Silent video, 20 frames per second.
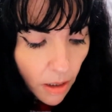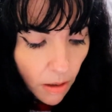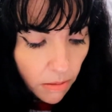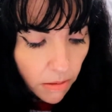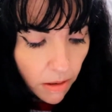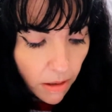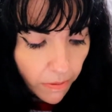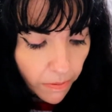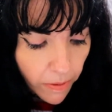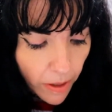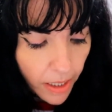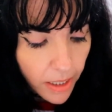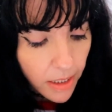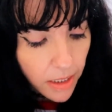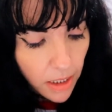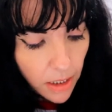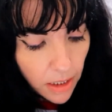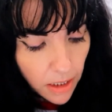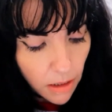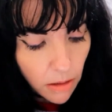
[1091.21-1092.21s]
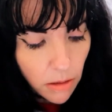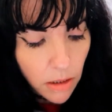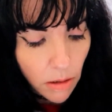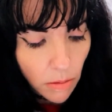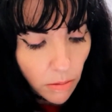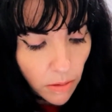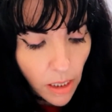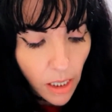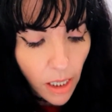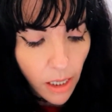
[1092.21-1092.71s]
we're inviting you
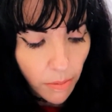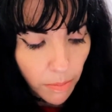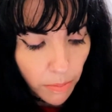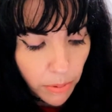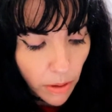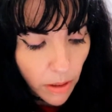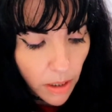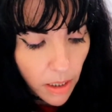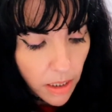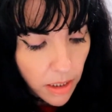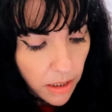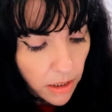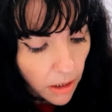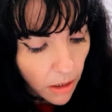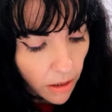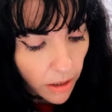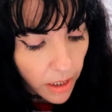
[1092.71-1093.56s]
to embrace your